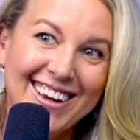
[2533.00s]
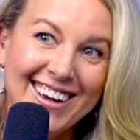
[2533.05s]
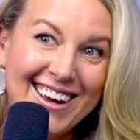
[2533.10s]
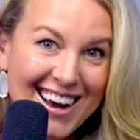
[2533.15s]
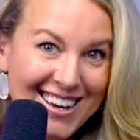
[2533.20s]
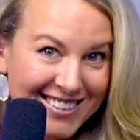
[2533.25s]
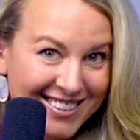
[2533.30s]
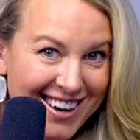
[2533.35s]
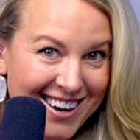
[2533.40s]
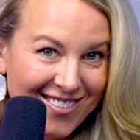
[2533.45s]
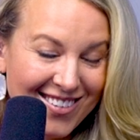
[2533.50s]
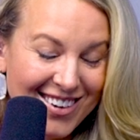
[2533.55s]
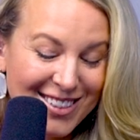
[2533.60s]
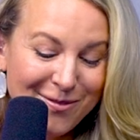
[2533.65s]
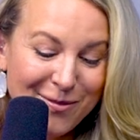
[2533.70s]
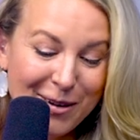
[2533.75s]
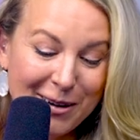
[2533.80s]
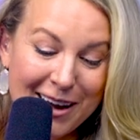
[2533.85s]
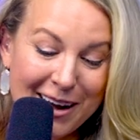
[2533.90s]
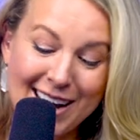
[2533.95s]
he has not read
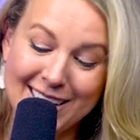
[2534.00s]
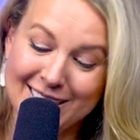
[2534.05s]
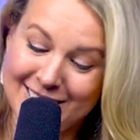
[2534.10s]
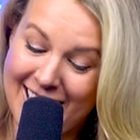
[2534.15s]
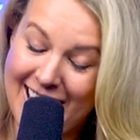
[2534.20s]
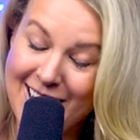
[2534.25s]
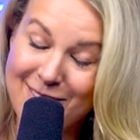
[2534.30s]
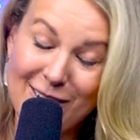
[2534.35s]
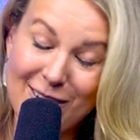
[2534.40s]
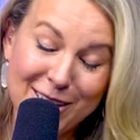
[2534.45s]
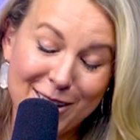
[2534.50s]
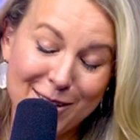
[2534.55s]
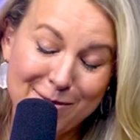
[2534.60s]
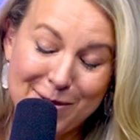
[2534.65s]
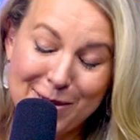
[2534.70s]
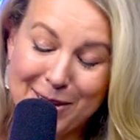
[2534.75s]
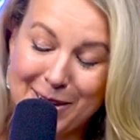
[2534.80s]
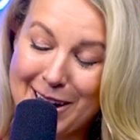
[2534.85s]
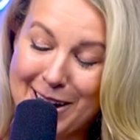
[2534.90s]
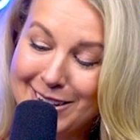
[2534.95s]
the book. I actually I read your
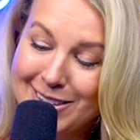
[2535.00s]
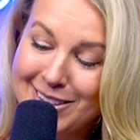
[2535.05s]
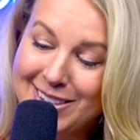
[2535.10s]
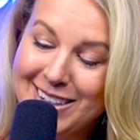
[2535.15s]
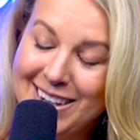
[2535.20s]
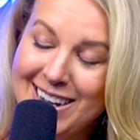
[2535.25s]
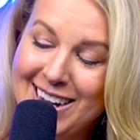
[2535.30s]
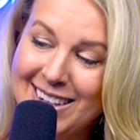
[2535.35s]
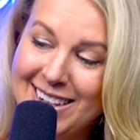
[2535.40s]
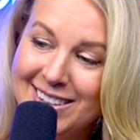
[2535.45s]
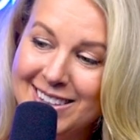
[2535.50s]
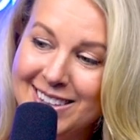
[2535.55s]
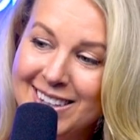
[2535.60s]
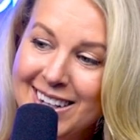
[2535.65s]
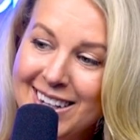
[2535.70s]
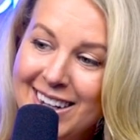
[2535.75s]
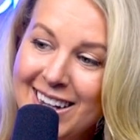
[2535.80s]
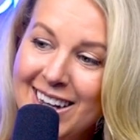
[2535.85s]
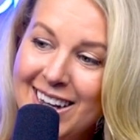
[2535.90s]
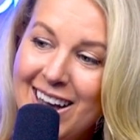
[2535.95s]
book actually, and
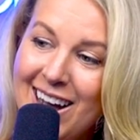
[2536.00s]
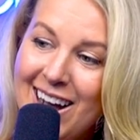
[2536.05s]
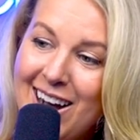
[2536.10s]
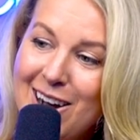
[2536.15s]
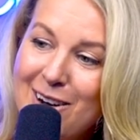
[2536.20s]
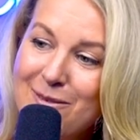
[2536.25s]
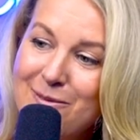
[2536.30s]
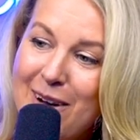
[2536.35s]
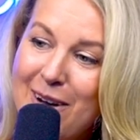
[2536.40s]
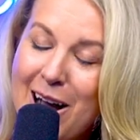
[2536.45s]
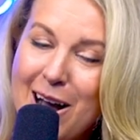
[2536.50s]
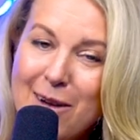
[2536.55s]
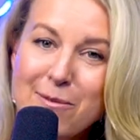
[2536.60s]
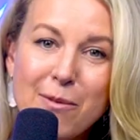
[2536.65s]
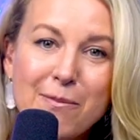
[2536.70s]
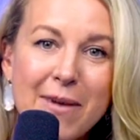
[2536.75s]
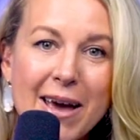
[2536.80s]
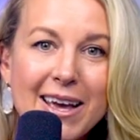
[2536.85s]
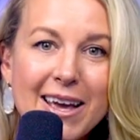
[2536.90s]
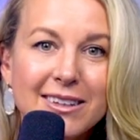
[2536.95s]
um, I'm
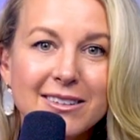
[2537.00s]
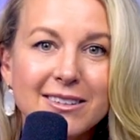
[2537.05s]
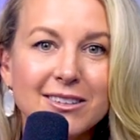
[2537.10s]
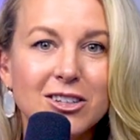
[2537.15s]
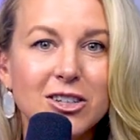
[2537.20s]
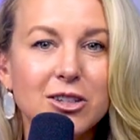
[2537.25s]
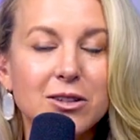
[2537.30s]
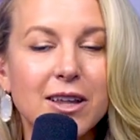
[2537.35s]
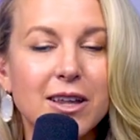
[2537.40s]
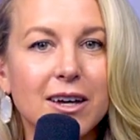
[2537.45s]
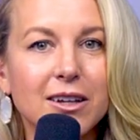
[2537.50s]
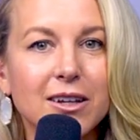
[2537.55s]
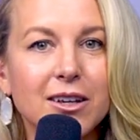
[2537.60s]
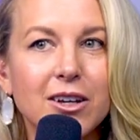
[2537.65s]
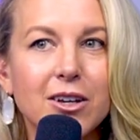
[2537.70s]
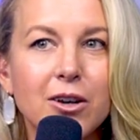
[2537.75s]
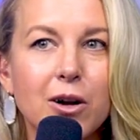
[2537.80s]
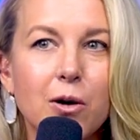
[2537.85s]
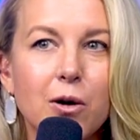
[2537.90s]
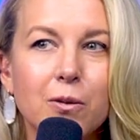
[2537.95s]
amazed too that
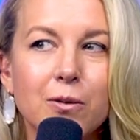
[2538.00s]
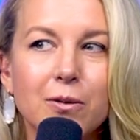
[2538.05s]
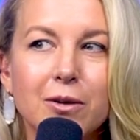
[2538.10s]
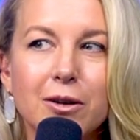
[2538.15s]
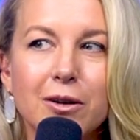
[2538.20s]
you know,